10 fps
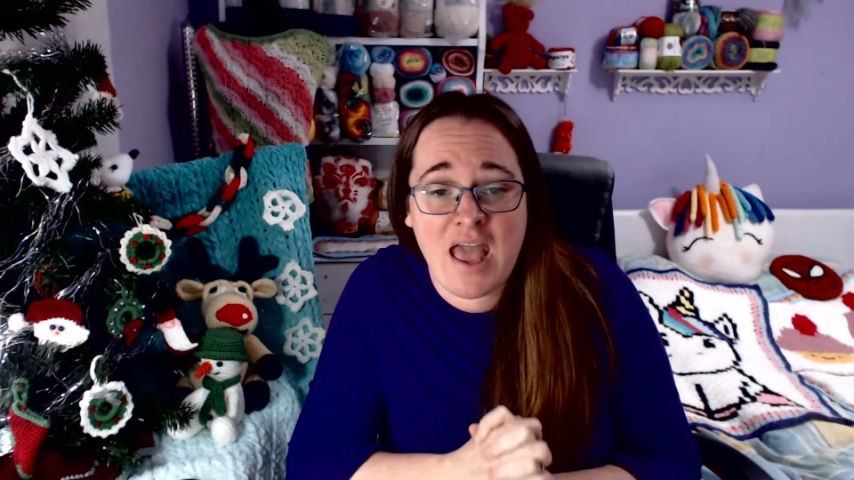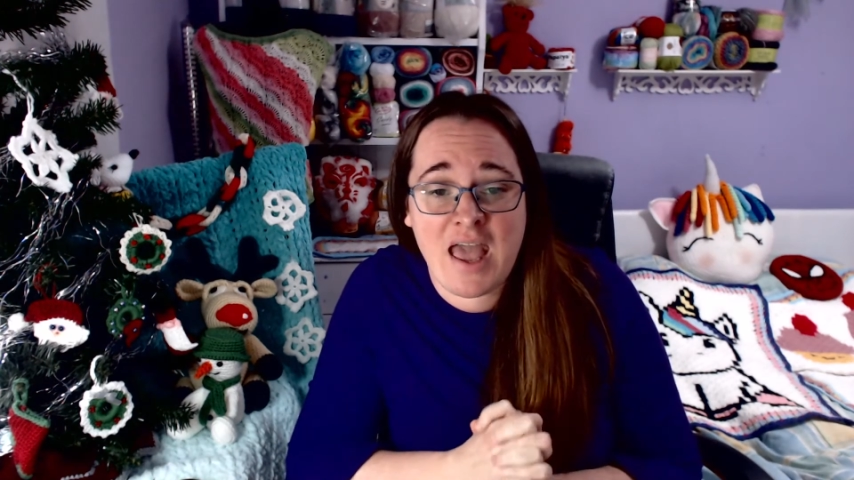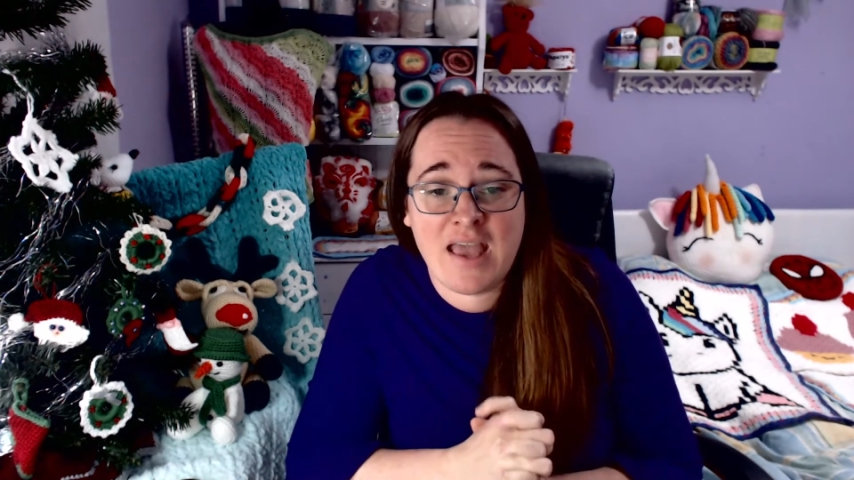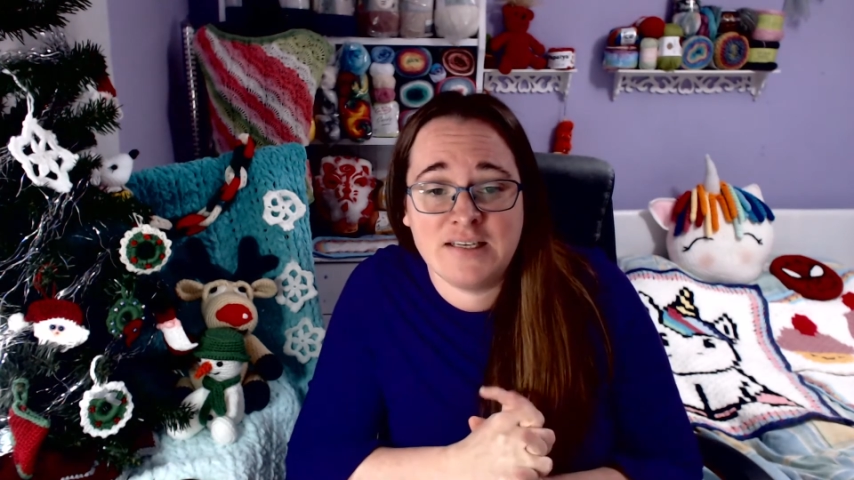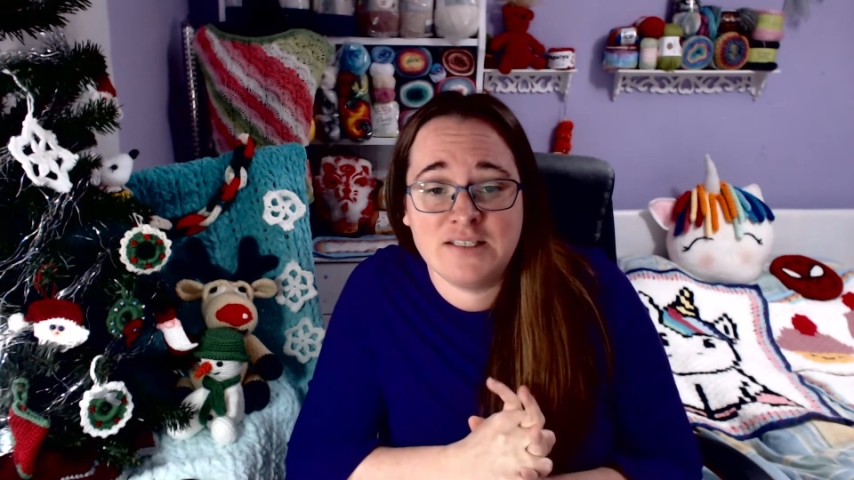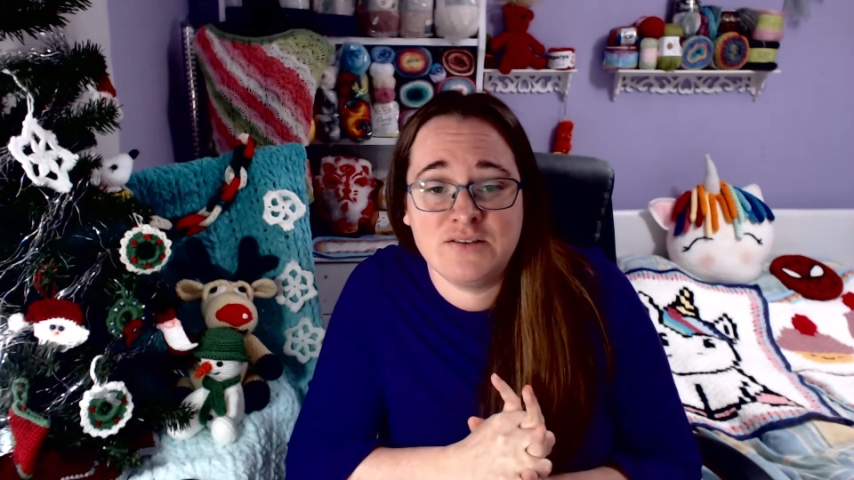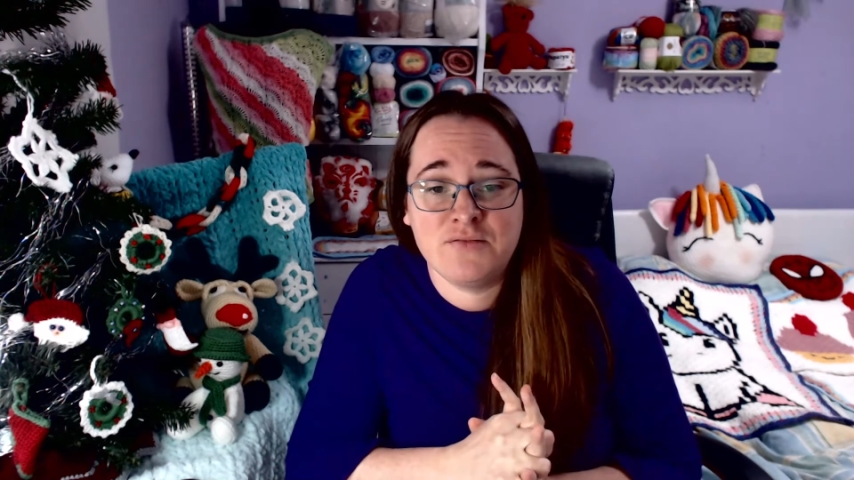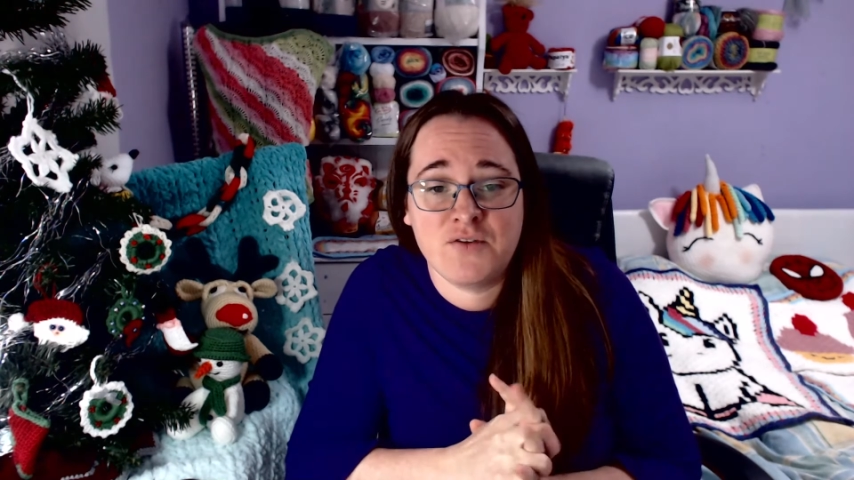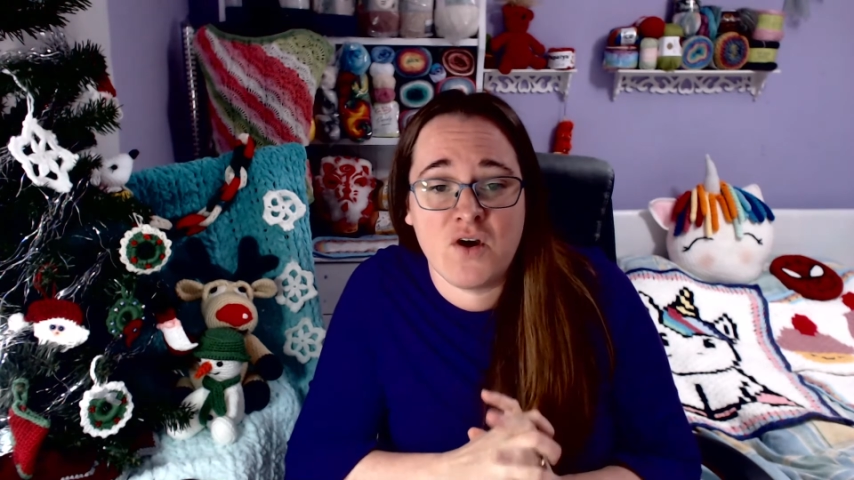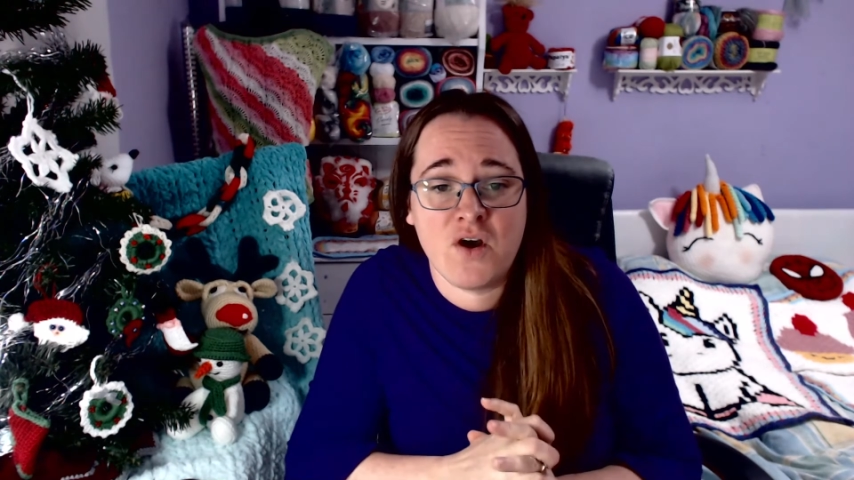And
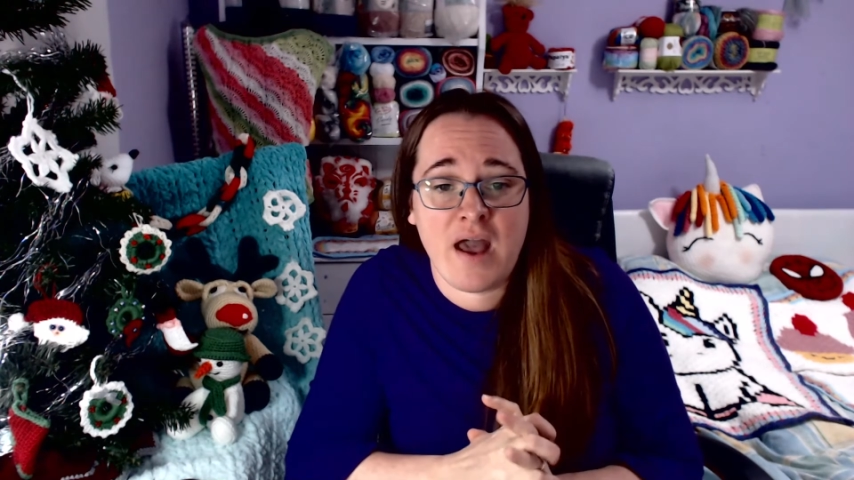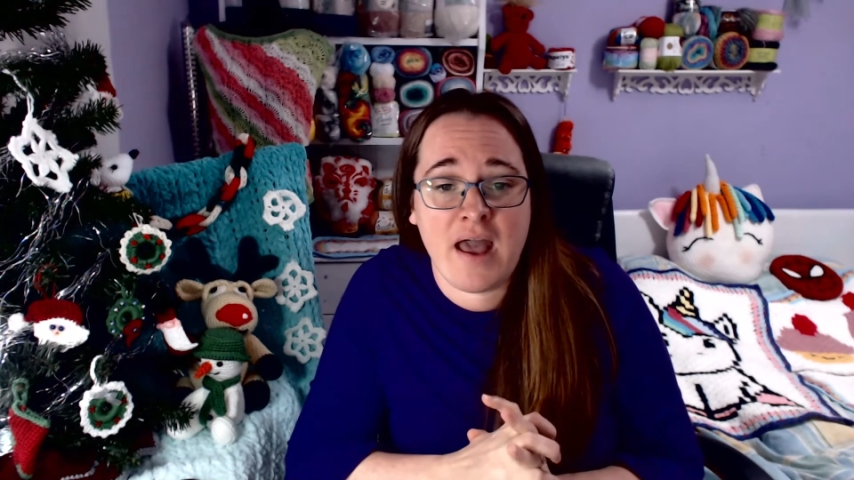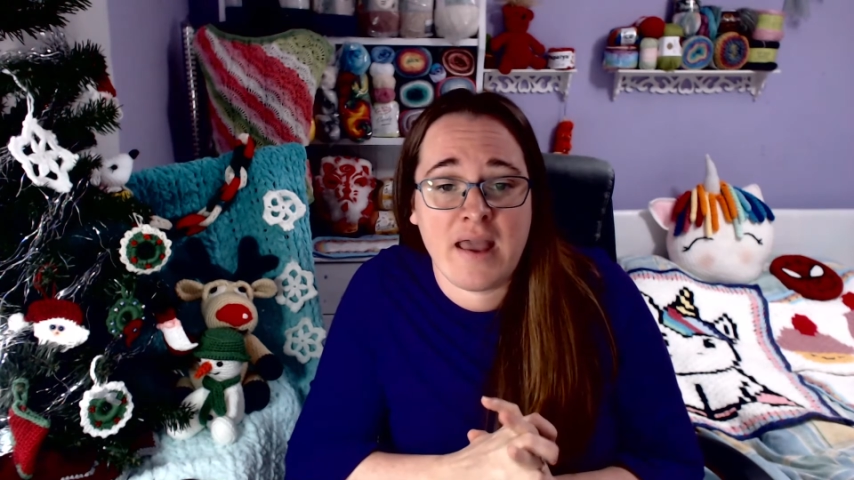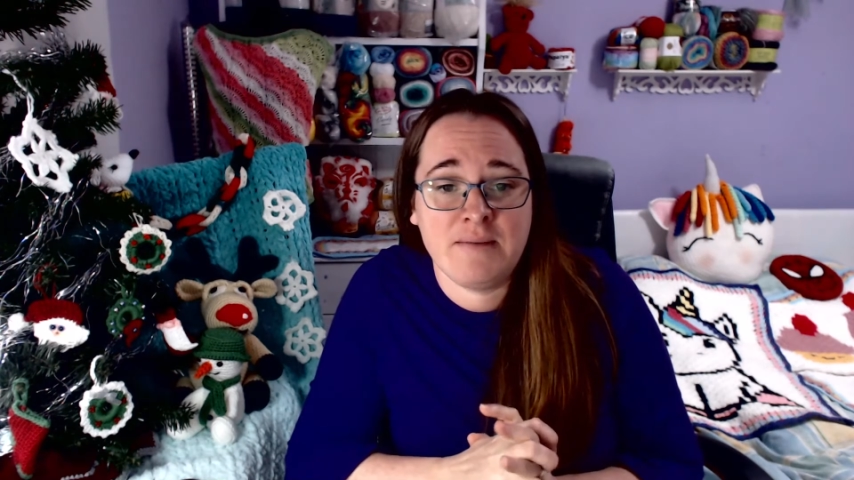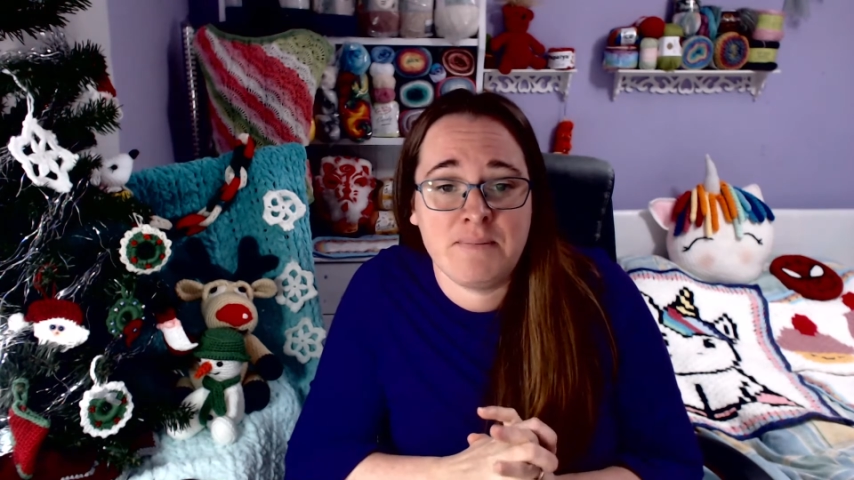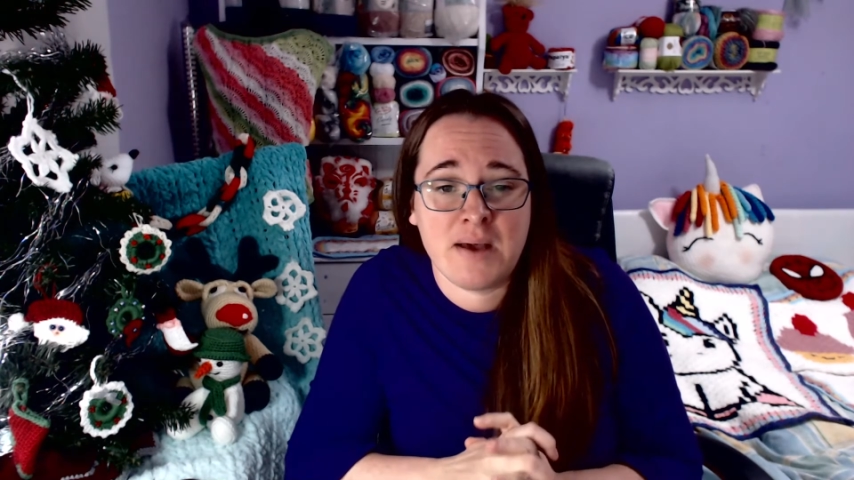they've got $8